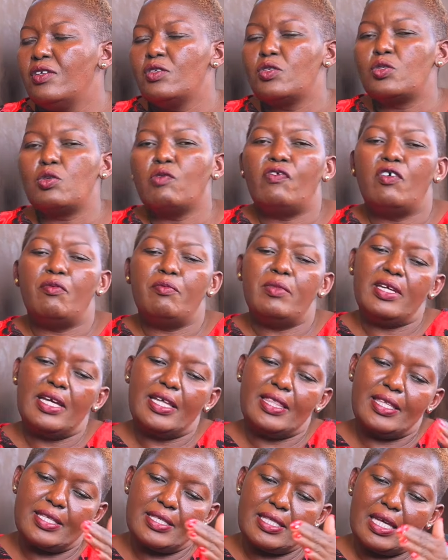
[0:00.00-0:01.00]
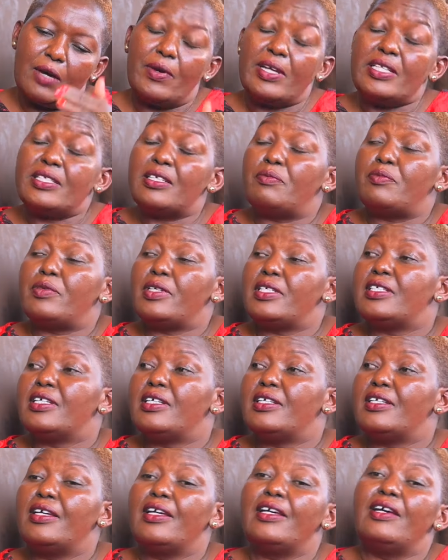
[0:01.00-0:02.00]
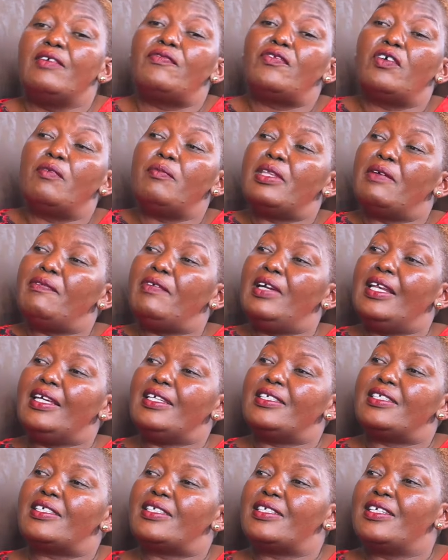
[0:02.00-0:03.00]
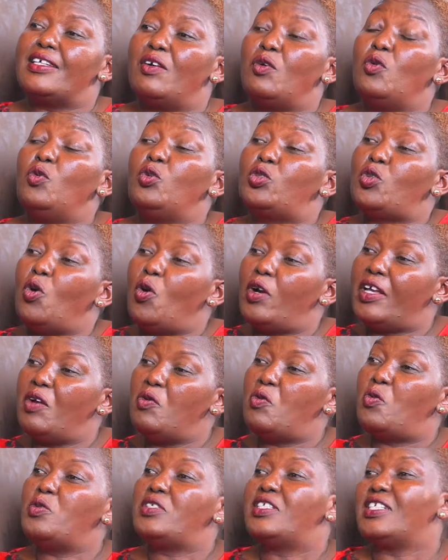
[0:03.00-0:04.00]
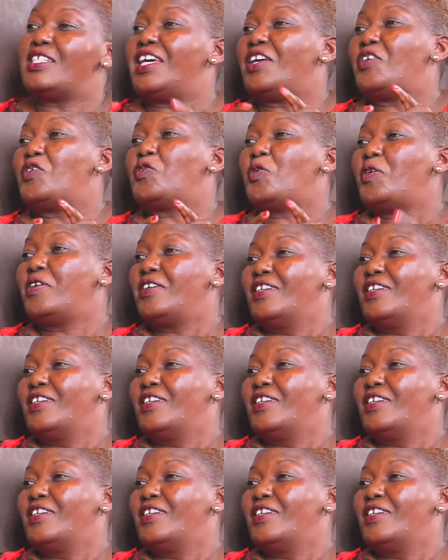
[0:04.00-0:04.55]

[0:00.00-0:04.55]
So for me, this is how I interpreted. From the village, utoke ukuje Nairobi.